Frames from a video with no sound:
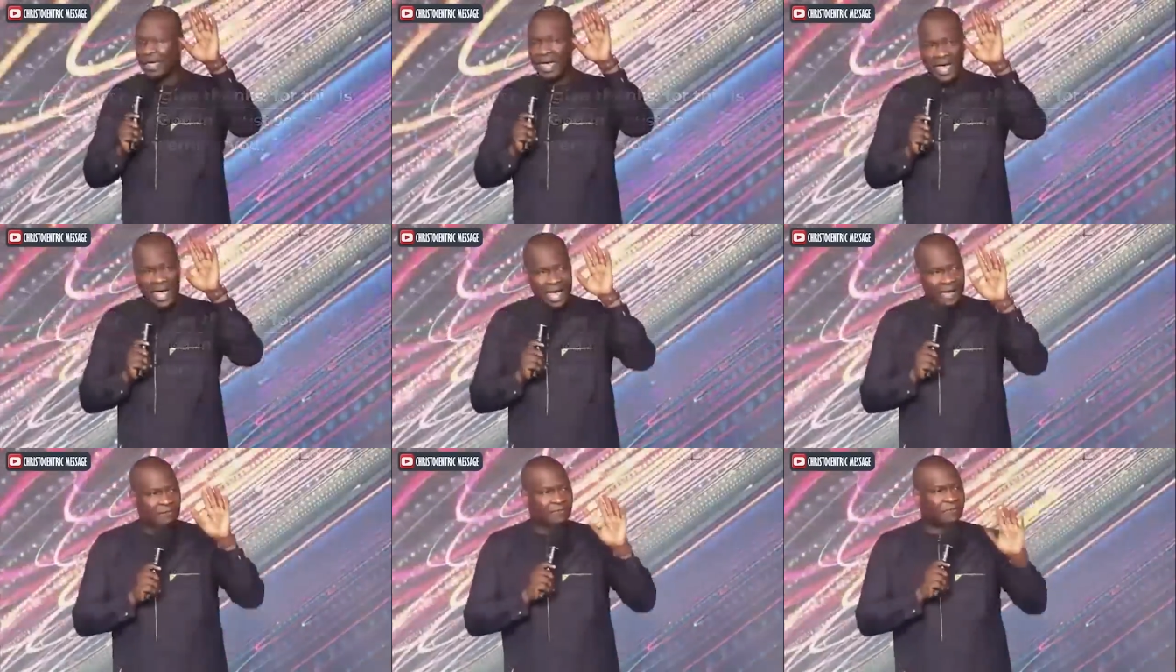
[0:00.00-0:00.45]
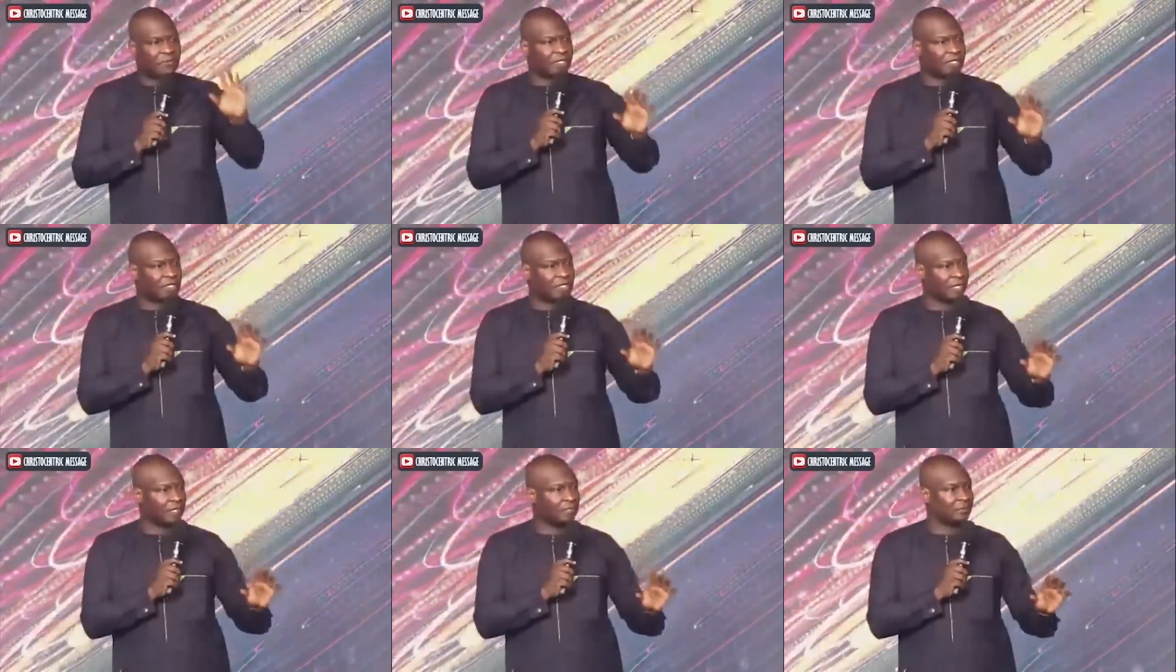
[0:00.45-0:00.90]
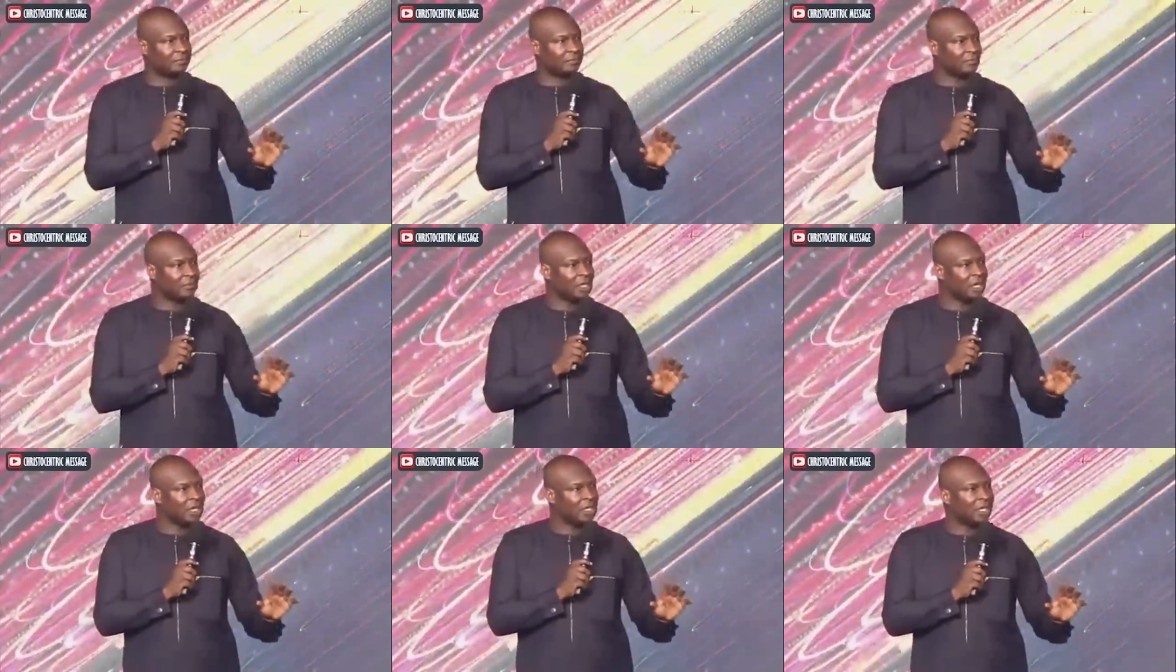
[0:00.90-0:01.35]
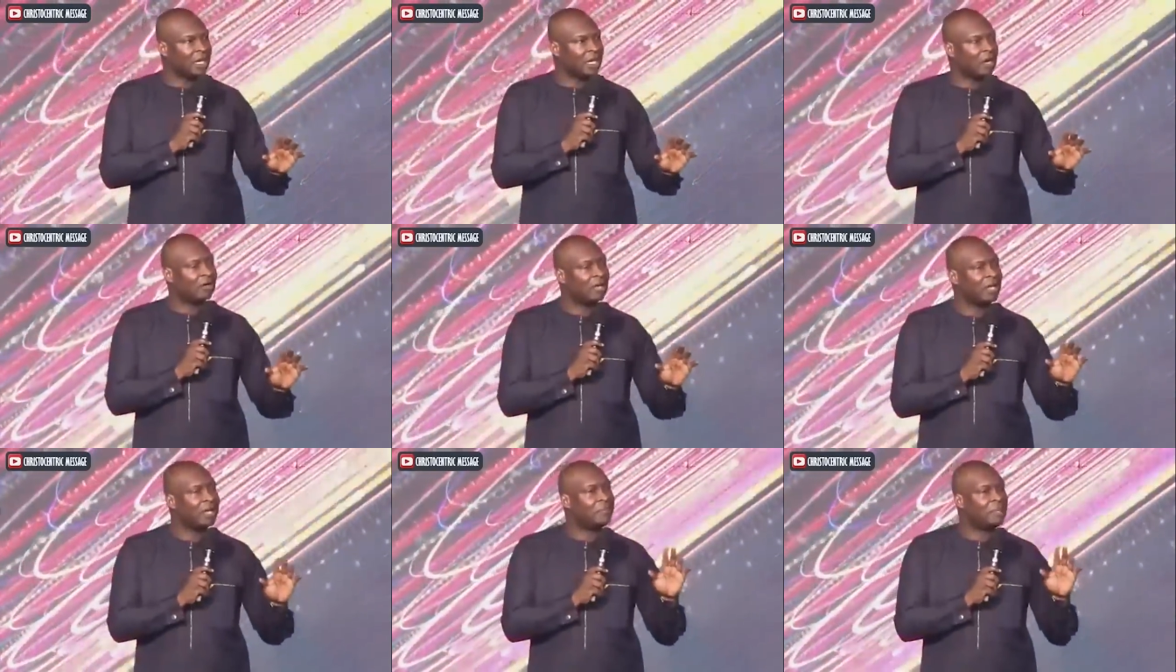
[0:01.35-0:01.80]
Everything.
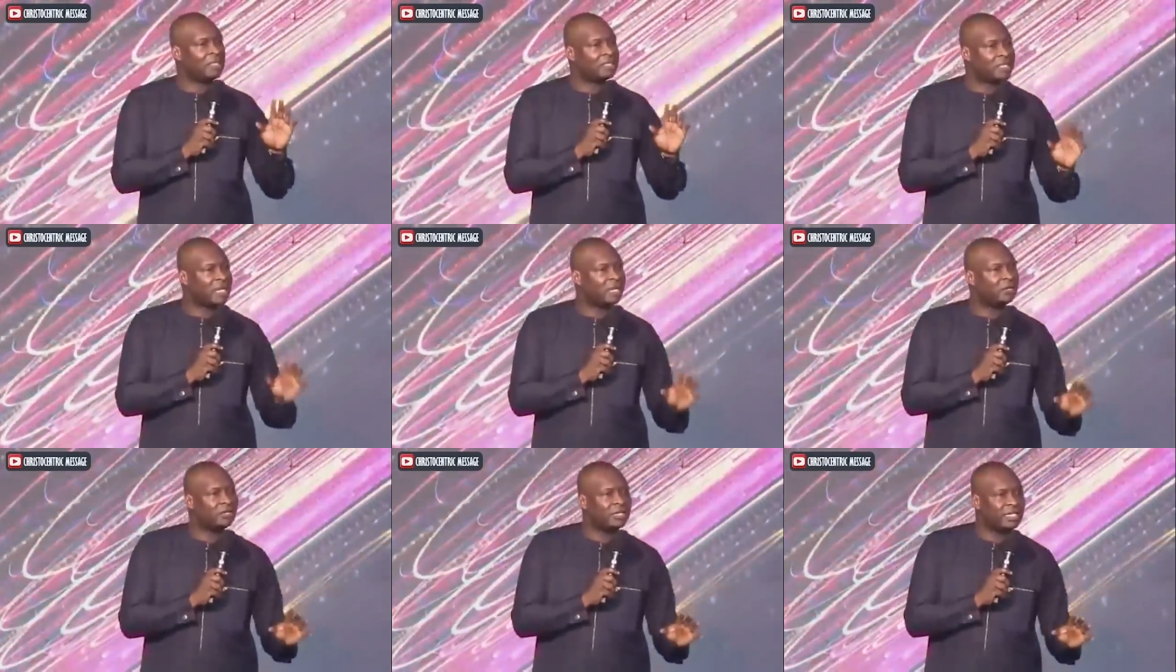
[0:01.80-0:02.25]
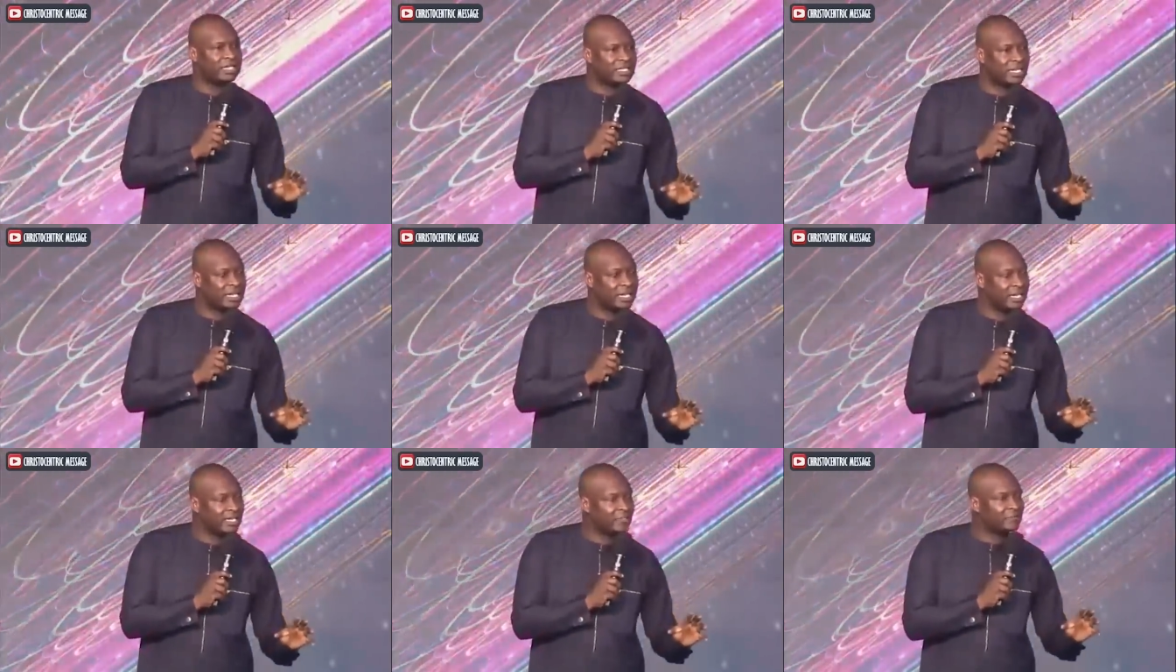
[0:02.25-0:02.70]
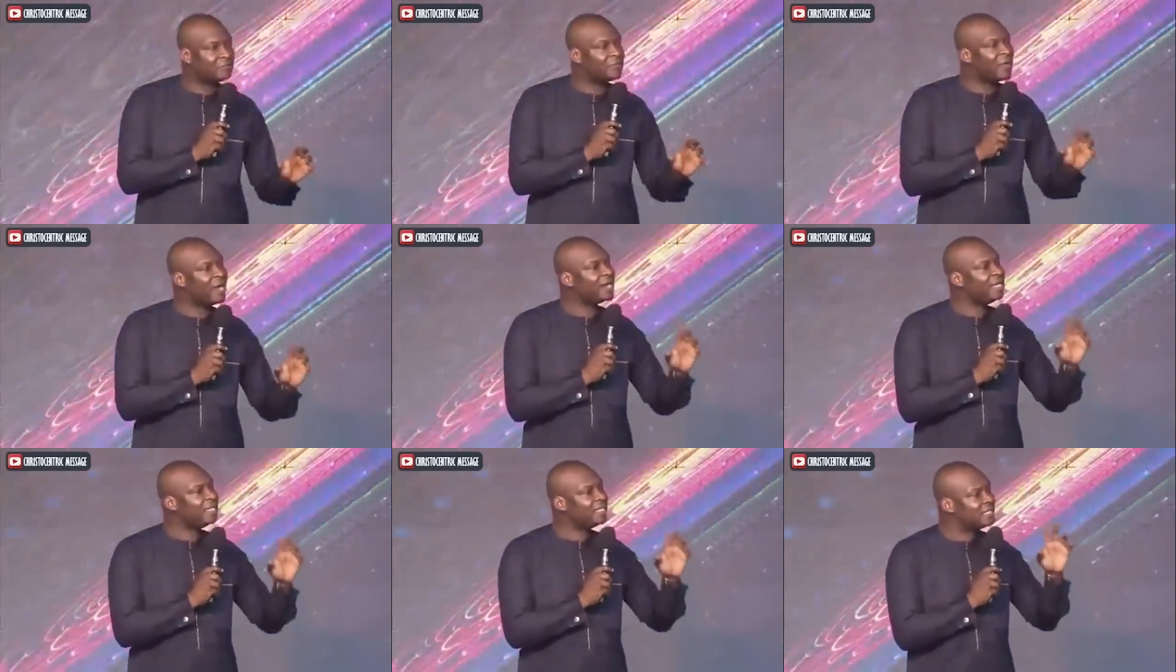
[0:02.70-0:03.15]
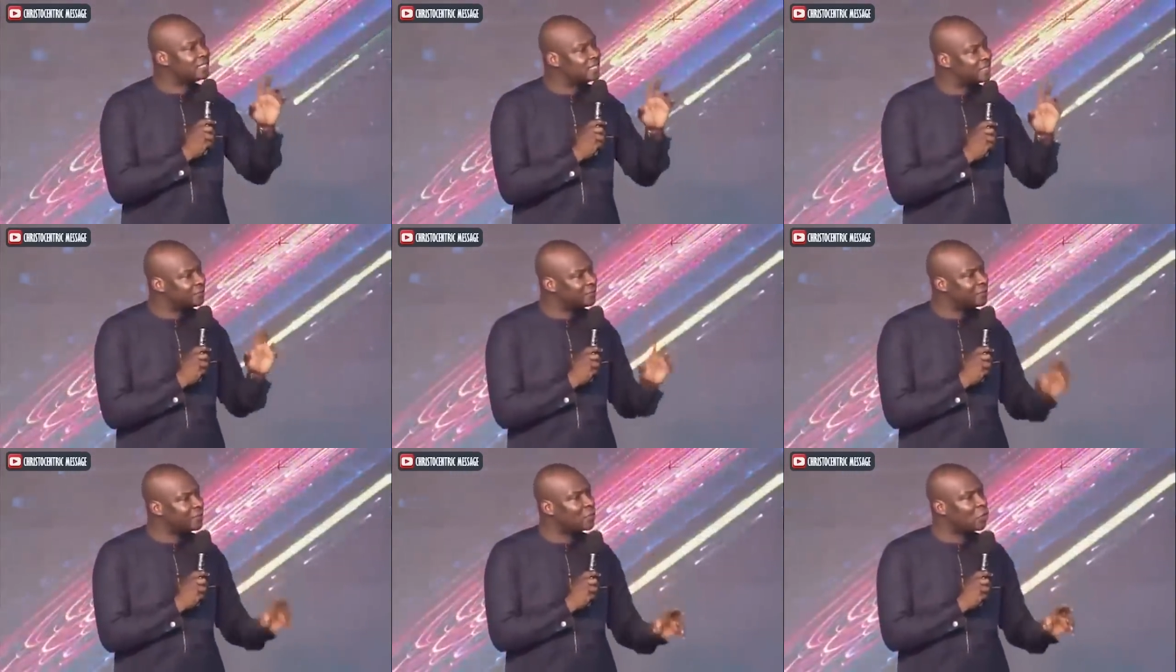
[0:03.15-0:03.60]
Now, let me tell you this. It is very
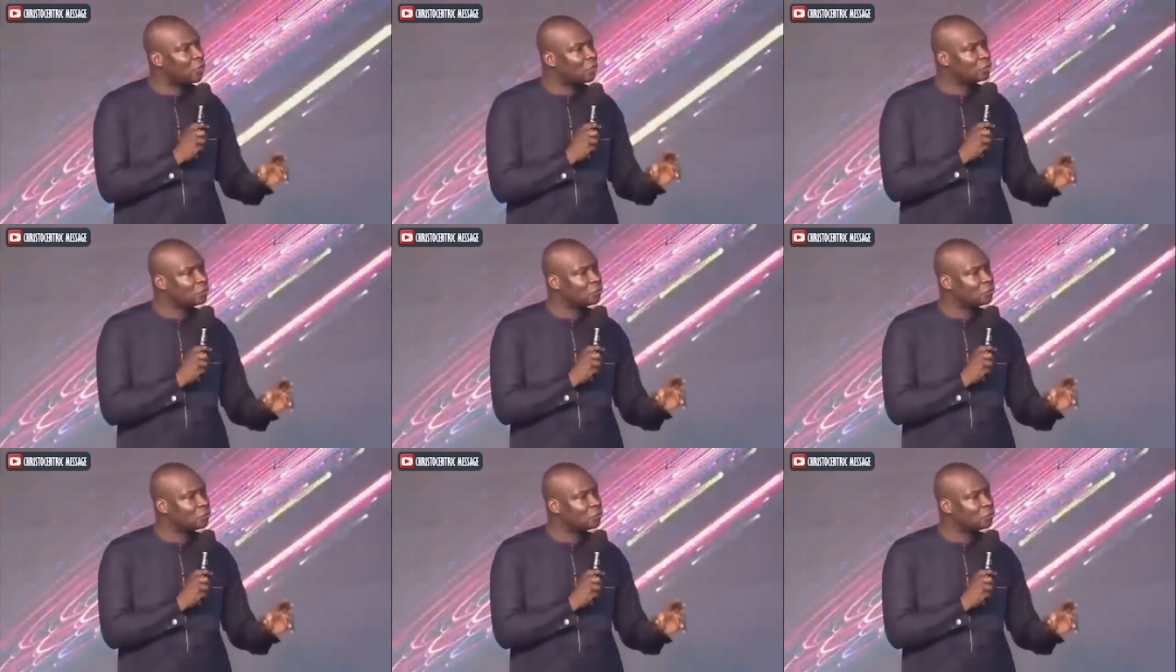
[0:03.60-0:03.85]
difficult